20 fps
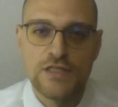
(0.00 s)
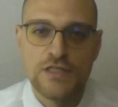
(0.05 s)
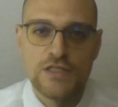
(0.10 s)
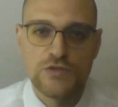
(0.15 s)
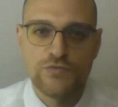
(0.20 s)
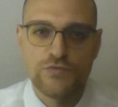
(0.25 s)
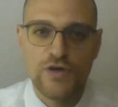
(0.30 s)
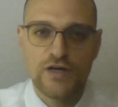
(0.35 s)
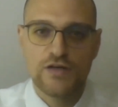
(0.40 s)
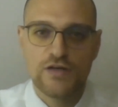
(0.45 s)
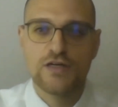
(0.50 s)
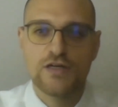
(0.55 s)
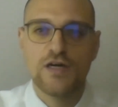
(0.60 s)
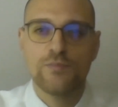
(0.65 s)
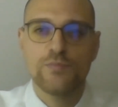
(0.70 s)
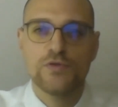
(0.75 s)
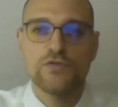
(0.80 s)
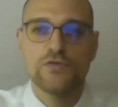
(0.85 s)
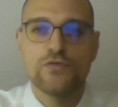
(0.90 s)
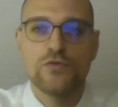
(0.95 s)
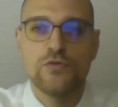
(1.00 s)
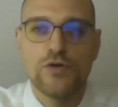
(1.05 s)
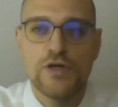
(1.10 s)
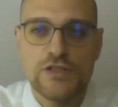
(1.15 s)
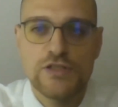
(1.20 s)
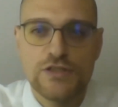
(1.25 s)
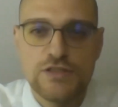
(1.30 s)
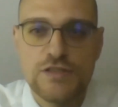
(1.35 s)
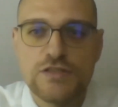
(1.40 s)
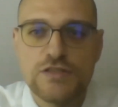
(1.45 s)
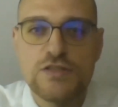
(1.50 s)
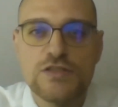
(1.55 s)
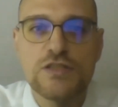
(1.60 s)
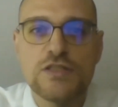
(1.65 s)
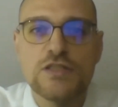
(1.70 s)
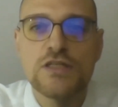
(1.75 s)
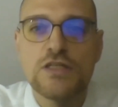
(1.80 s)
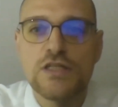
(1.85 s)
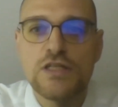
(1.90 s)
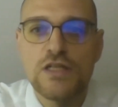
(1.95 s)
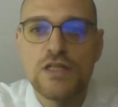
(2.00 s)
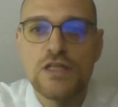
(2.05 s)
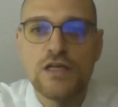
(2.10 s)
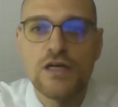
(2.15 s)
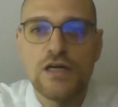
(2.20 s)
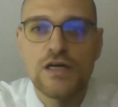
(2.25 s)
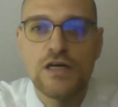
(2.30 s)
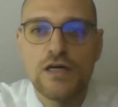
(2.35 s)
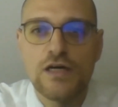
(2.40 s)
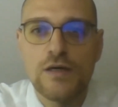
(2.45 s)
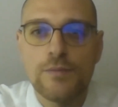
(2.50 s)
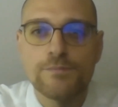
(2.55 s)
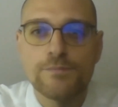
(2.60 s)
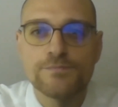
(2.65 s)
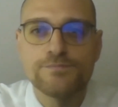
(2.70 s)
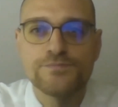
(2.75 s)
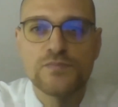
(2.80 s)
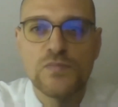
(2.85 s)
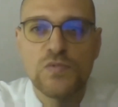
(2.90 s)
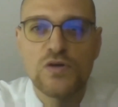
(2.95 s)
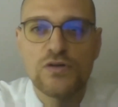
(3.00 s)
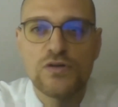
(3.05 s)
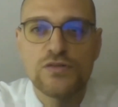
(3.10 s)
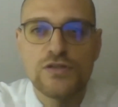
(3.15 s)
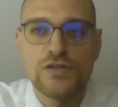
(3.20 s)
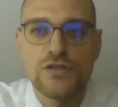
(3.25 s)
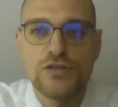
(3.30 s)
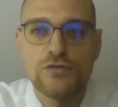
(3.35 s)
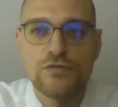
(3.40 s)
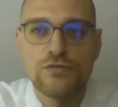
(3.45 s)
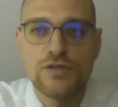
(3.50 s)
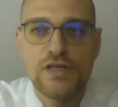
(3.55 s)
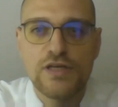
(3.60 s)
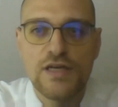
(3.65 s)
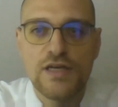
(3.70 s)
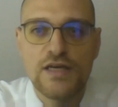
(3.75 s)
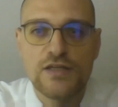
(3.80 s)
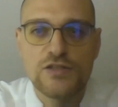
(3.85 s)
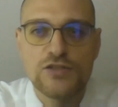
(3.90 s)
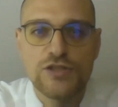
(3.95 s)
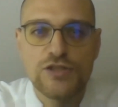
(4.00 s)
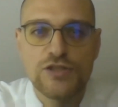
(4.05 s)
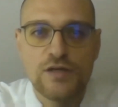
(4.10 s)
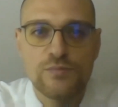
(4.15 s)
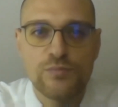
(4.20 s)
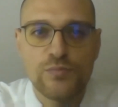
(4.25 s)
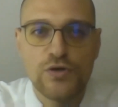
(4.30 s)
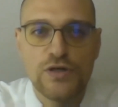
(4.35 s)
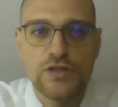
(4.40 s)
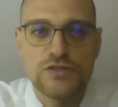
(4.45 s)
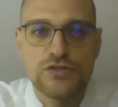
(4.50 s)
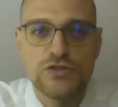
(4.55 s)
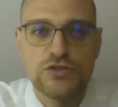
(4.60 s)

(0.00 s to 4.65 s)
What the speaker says: So we've got a couple of questions on the Q&A chat box.